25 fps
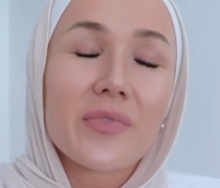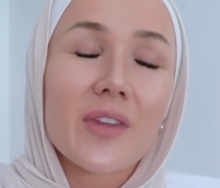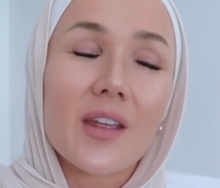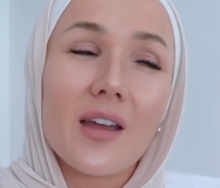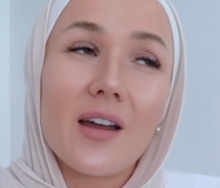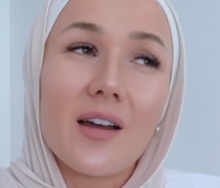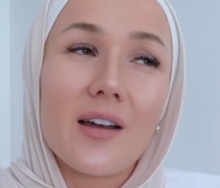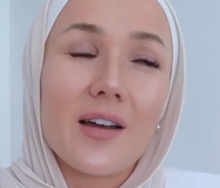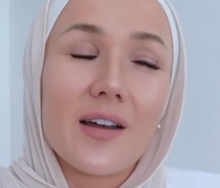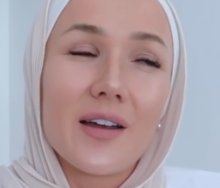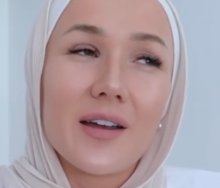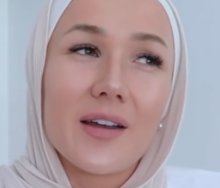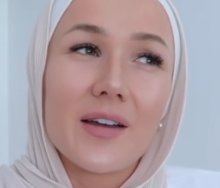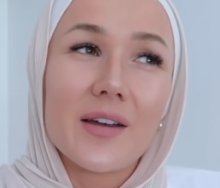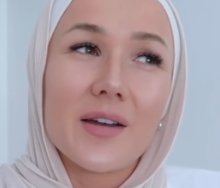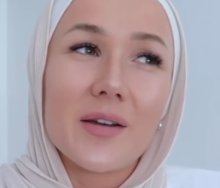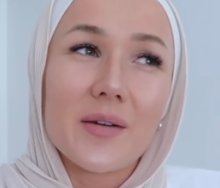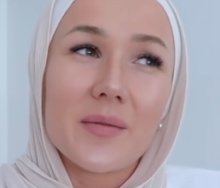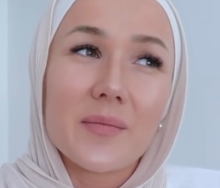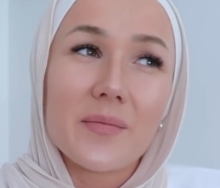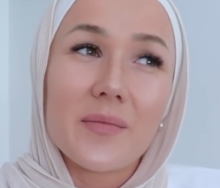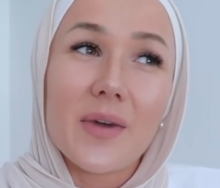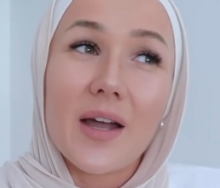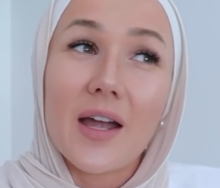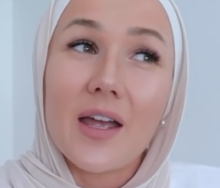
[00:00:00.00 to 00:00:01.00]

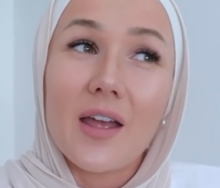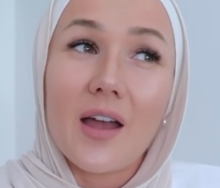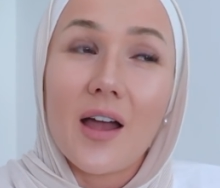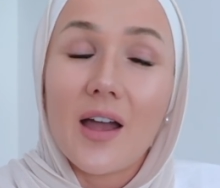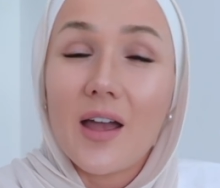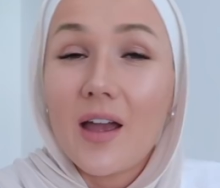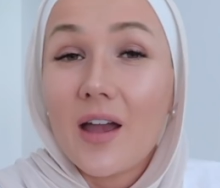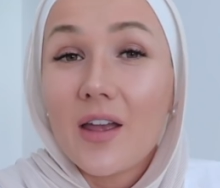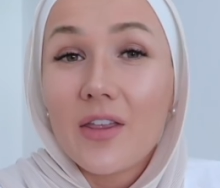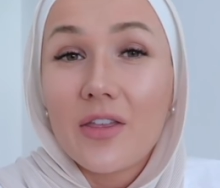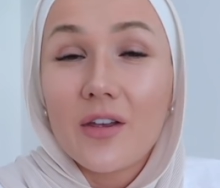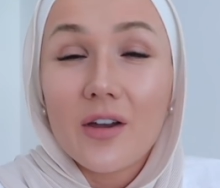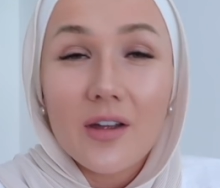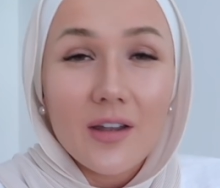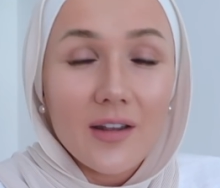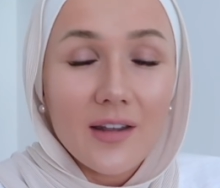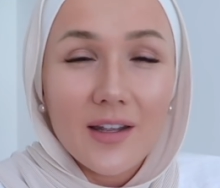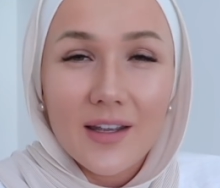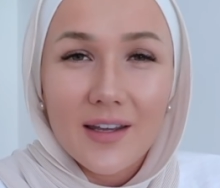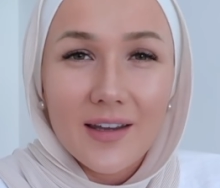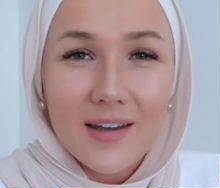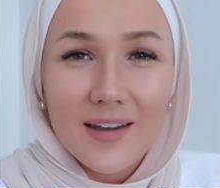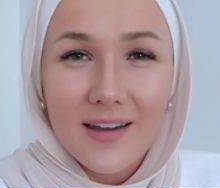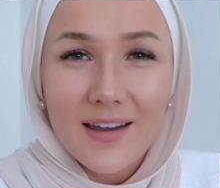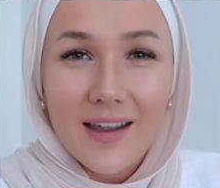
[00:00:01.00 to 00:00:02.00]
I thought
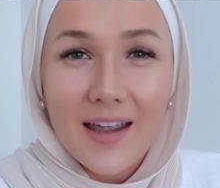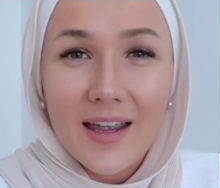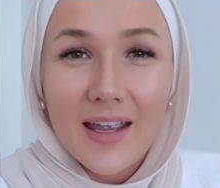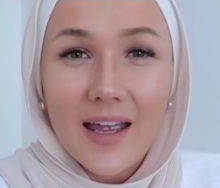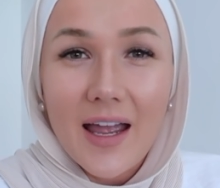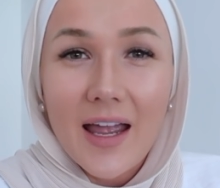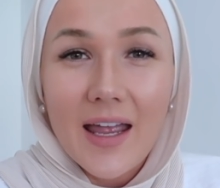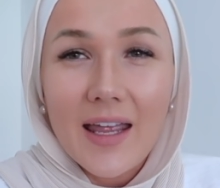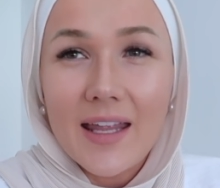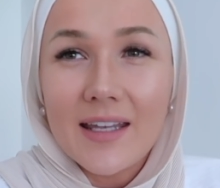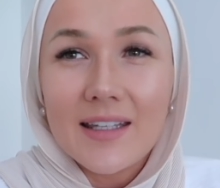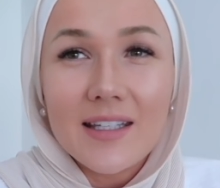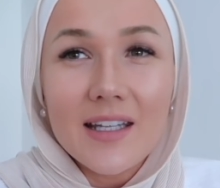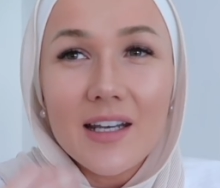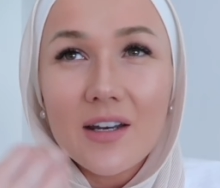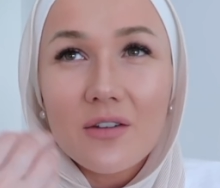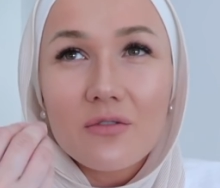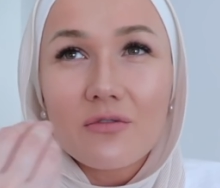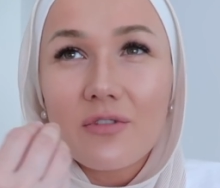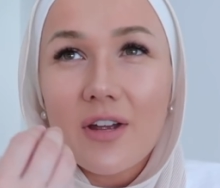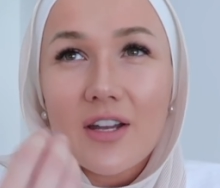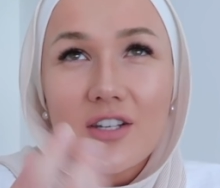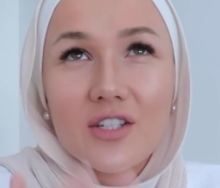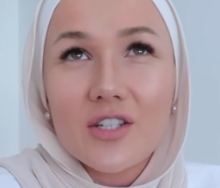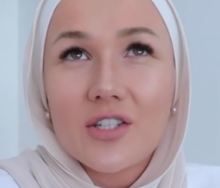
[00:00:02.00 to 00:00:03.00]
like it
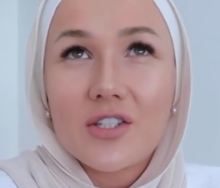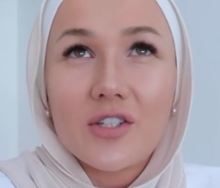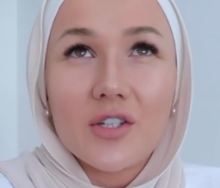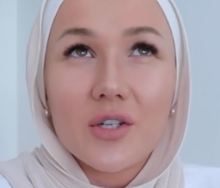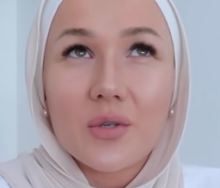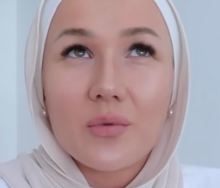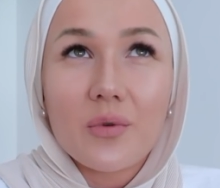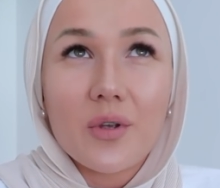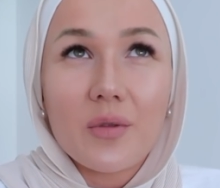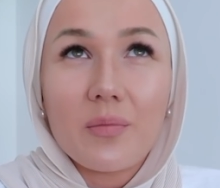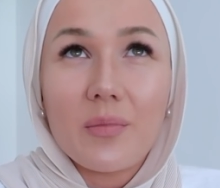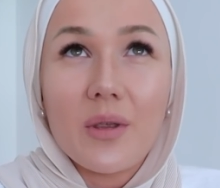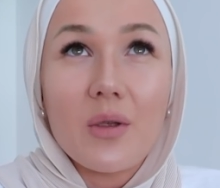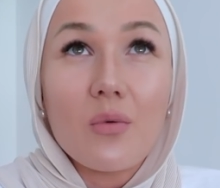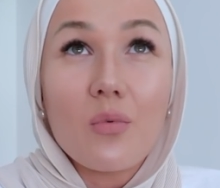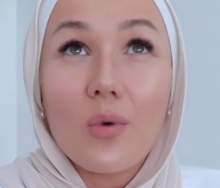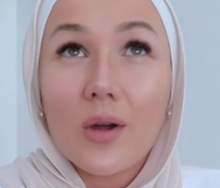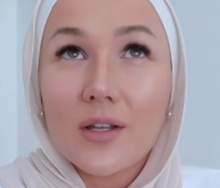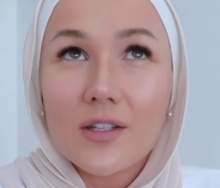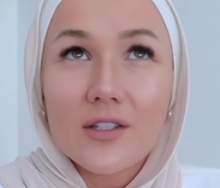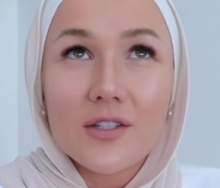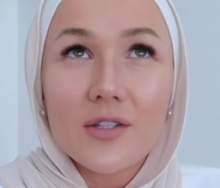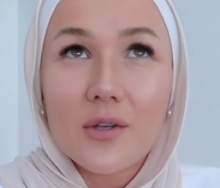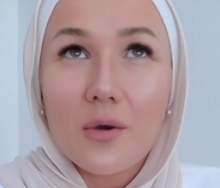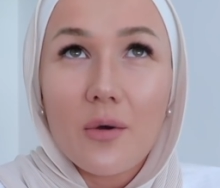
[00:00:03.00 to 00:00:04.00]
didn't register with me
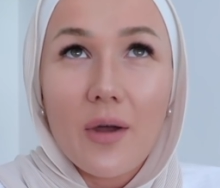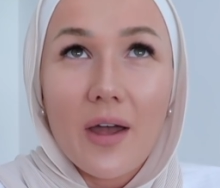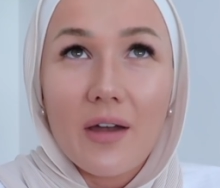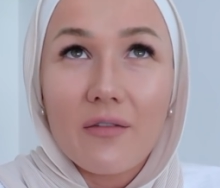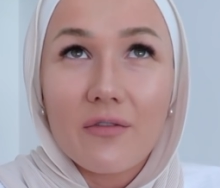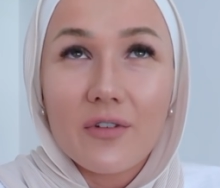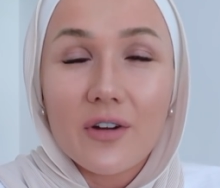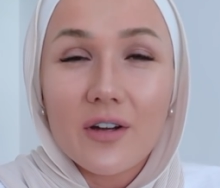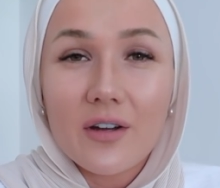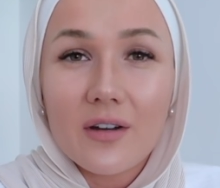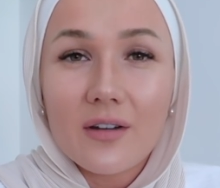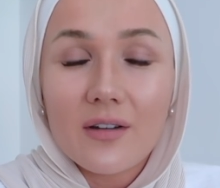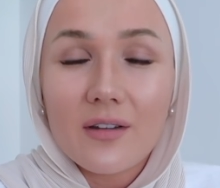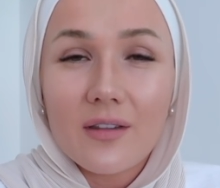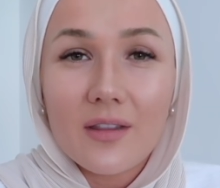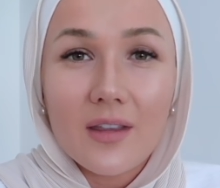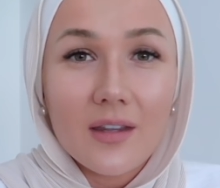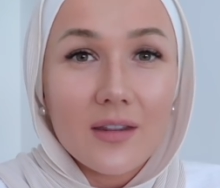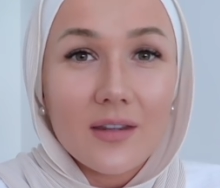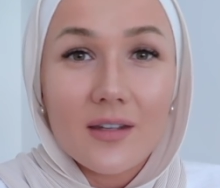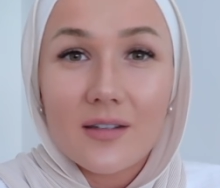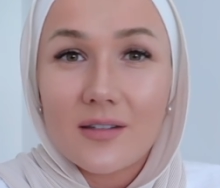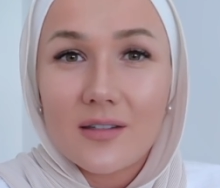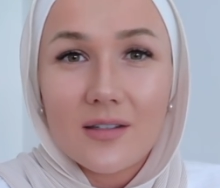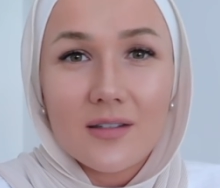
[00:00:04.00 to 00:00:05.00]
whatsoever
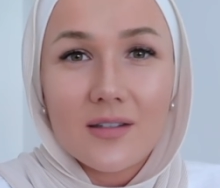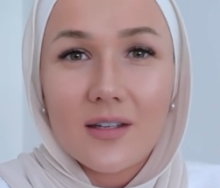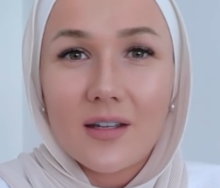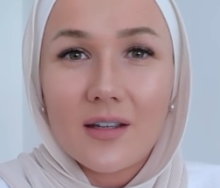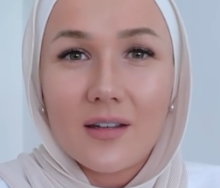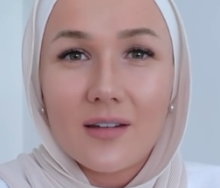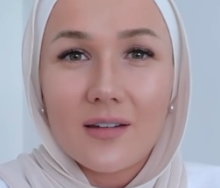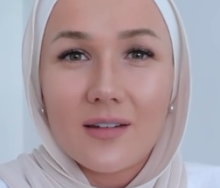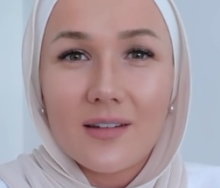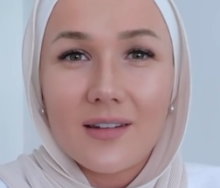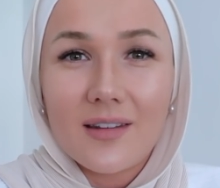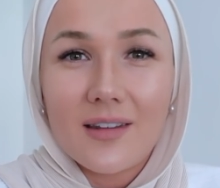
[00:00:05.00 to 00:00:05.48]
that this is it.